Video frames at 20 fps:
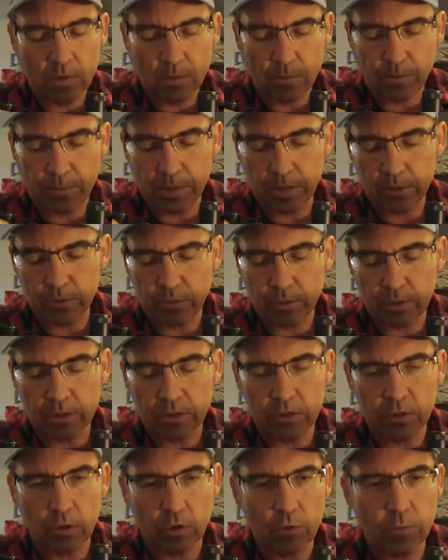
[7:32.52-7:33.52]
Benchrest
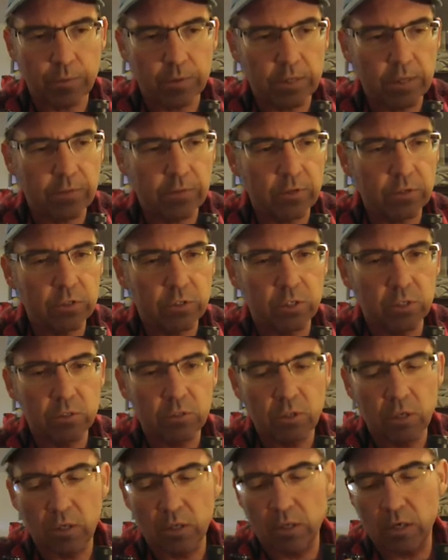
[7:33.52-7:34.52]
scope. And then there's
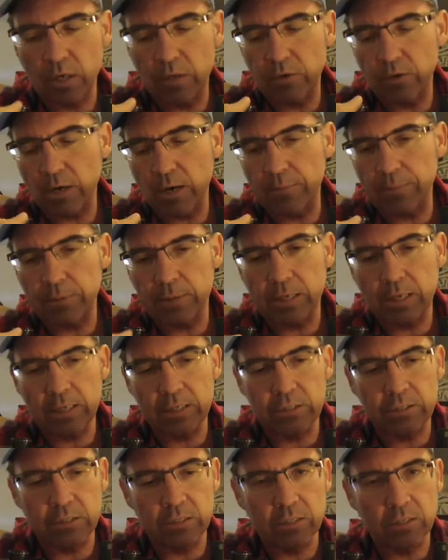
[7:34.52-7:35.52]
another
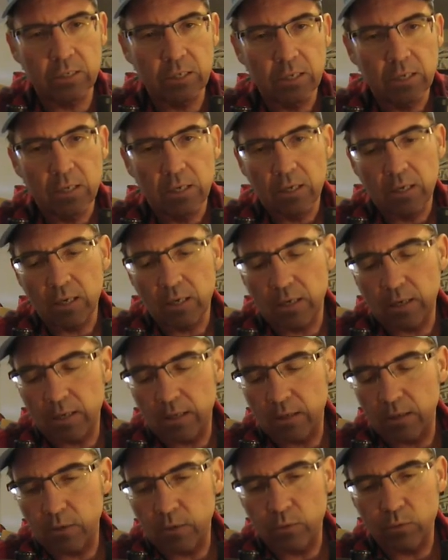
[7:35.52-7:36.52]
application.
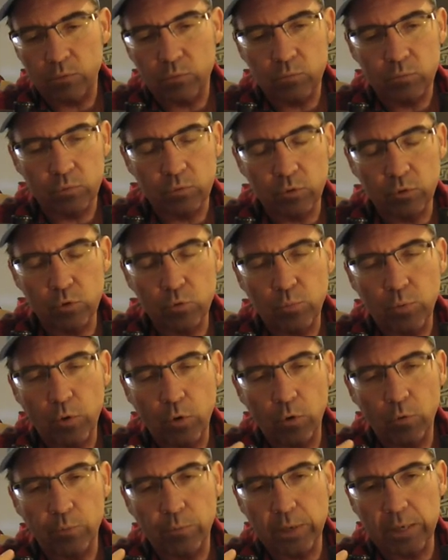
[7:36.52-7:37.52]

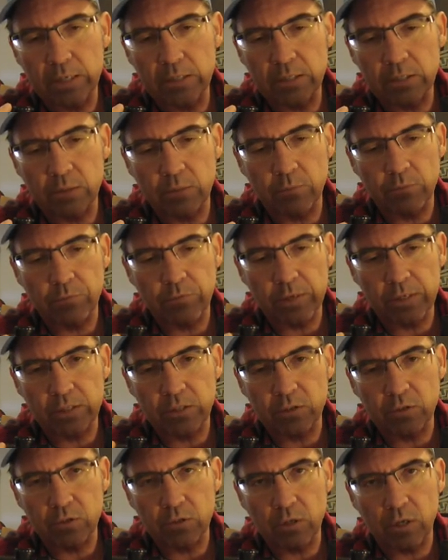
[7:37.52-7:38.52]
Leupold makes some
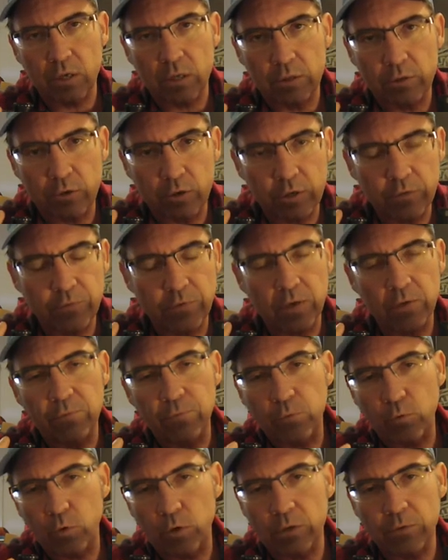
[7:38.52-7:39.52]
fixed 35,
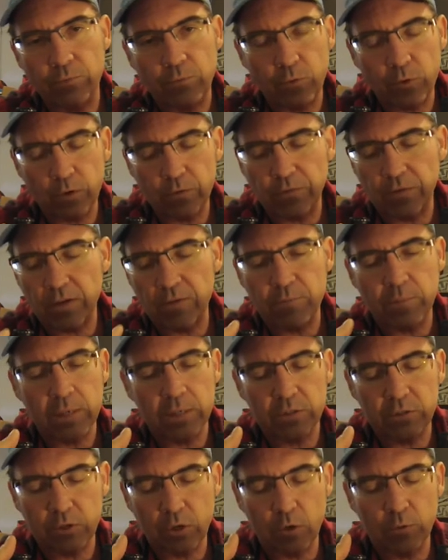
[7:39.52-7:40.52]
40, and 45 by
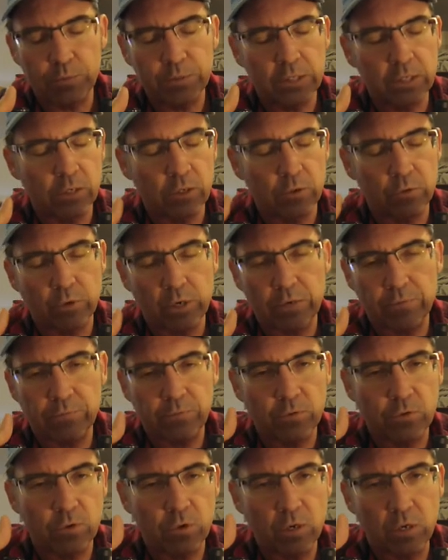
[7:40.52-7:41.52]
scopes that are great
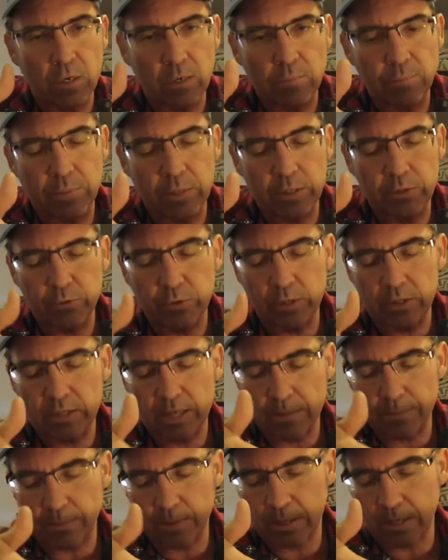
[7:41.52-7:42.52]
for Benchrest
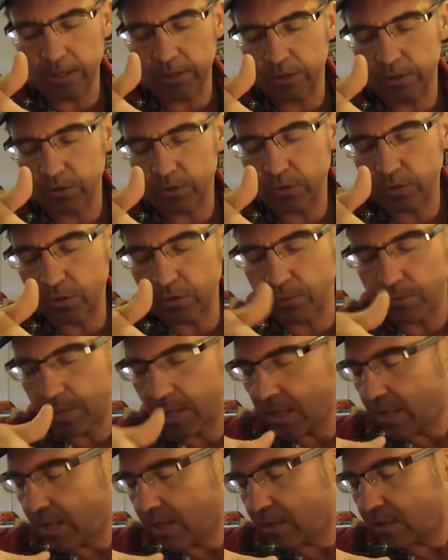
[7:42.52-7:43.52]
applications too.
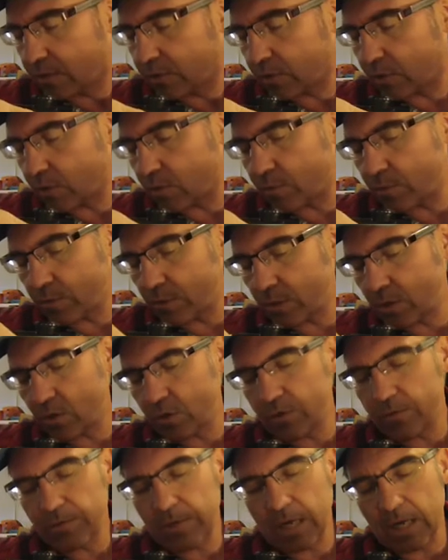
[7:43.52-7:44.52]
So, you know,
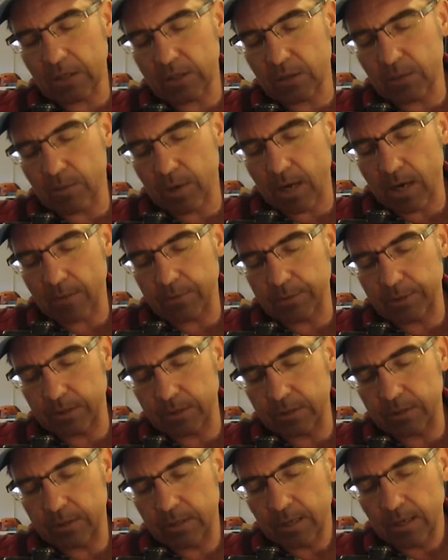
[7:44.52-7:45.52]
you've got some
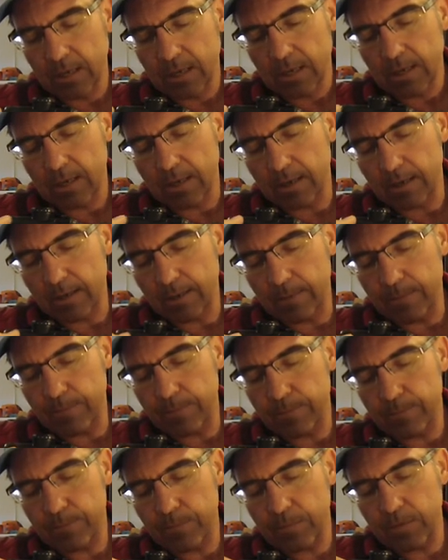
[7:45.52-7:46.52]
options.
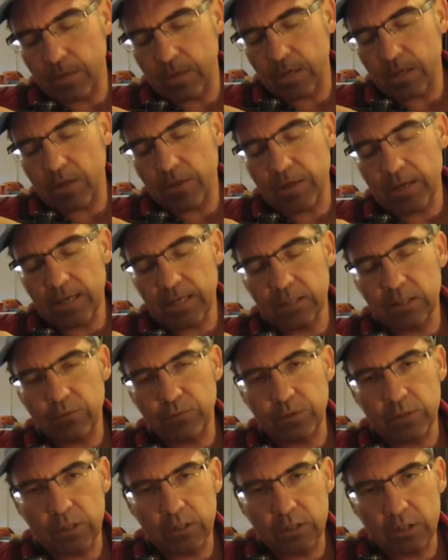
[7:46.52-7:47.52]
The other thing is, if
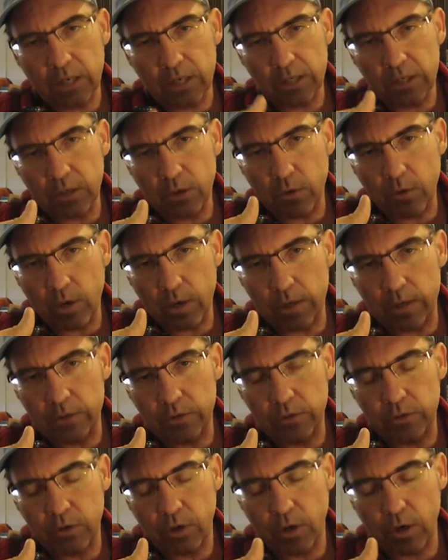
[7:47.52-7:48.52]
you just like to go out and
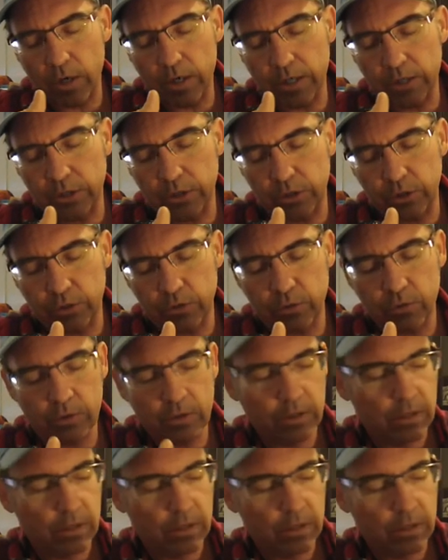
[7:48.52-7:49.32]
target shoot,